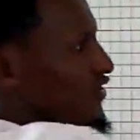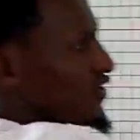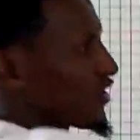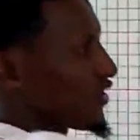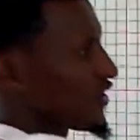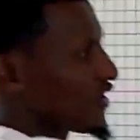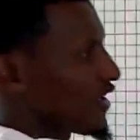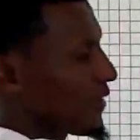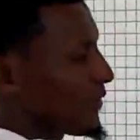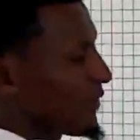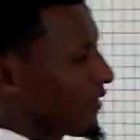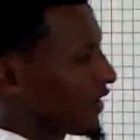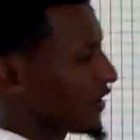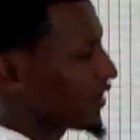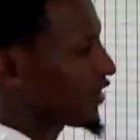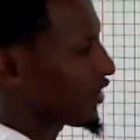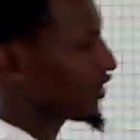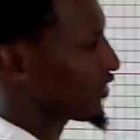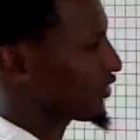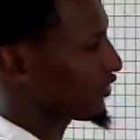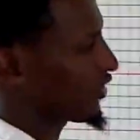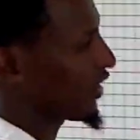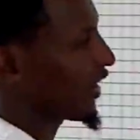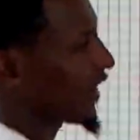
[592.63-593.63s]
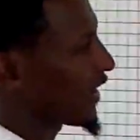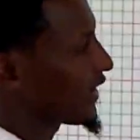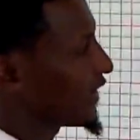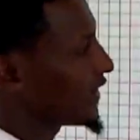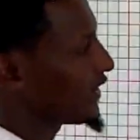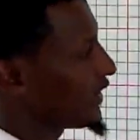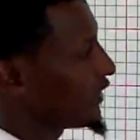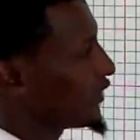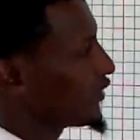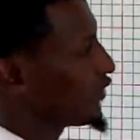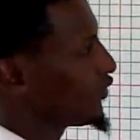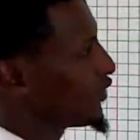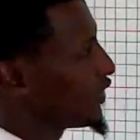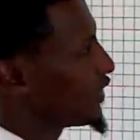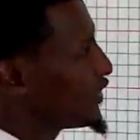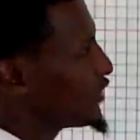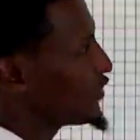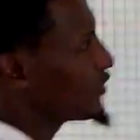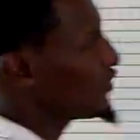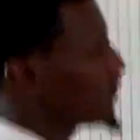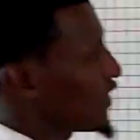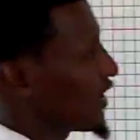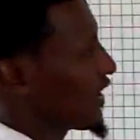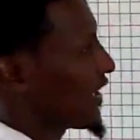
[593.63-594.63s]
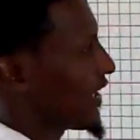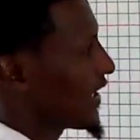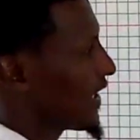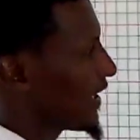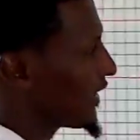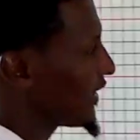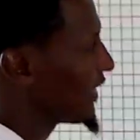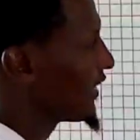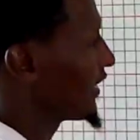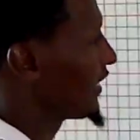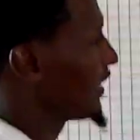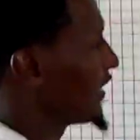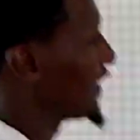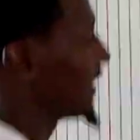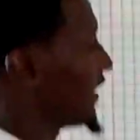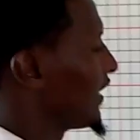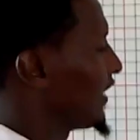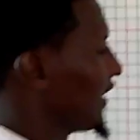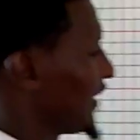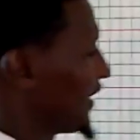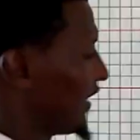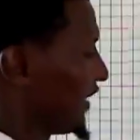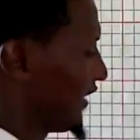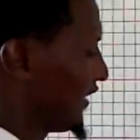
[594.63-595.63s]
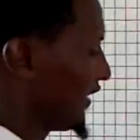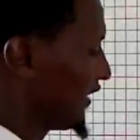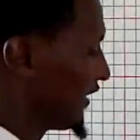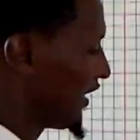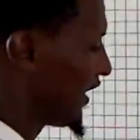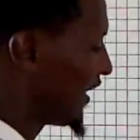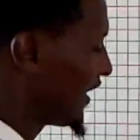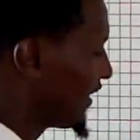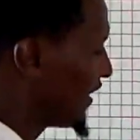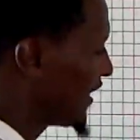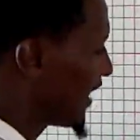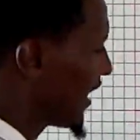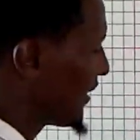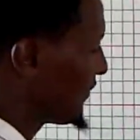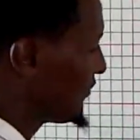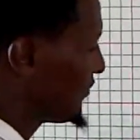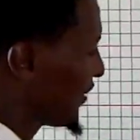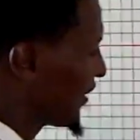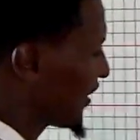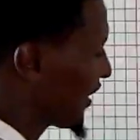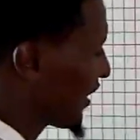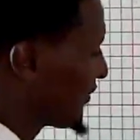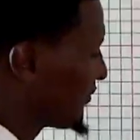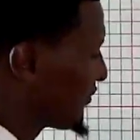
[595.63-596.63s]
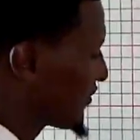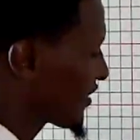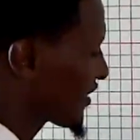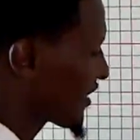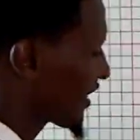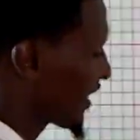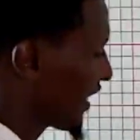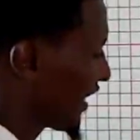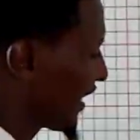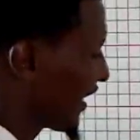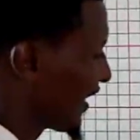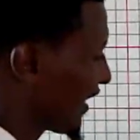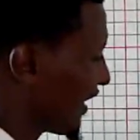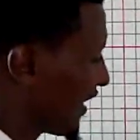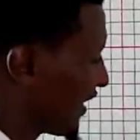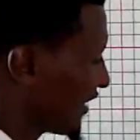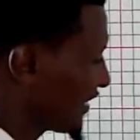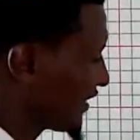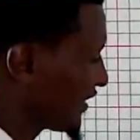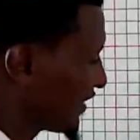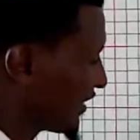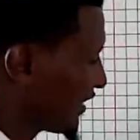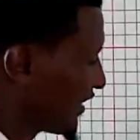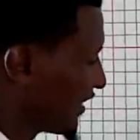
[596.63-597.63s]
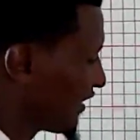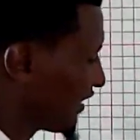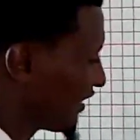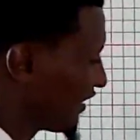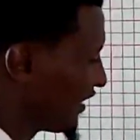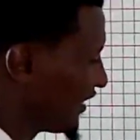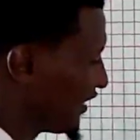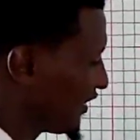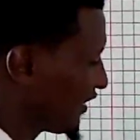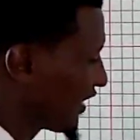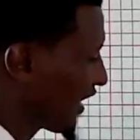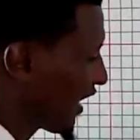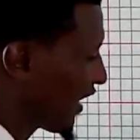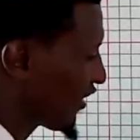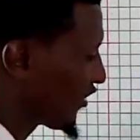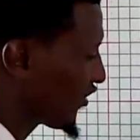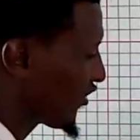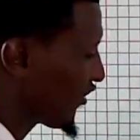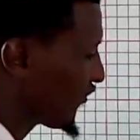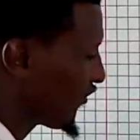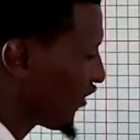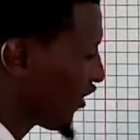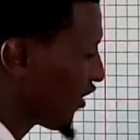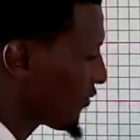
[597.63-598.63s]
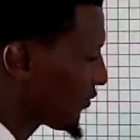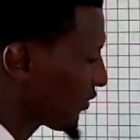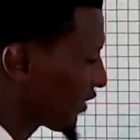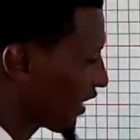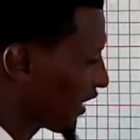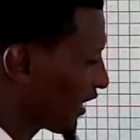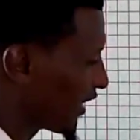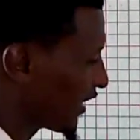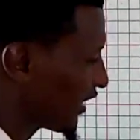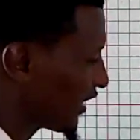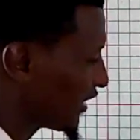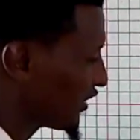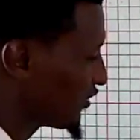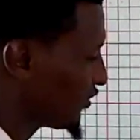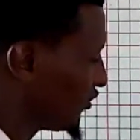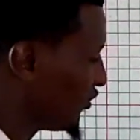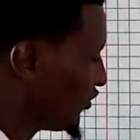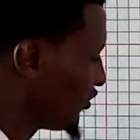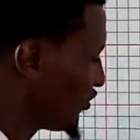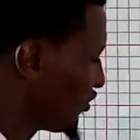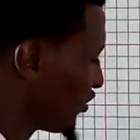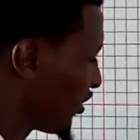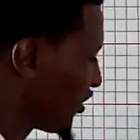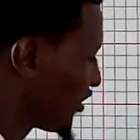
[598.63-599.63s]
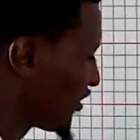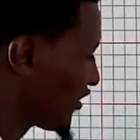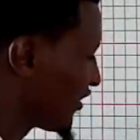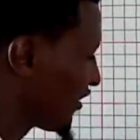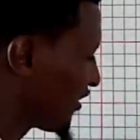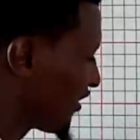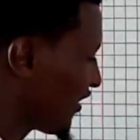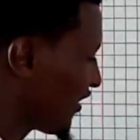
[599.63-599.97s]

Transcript: sodium hydroxide, when you add, it either becomes colorless, it can form colorless solution,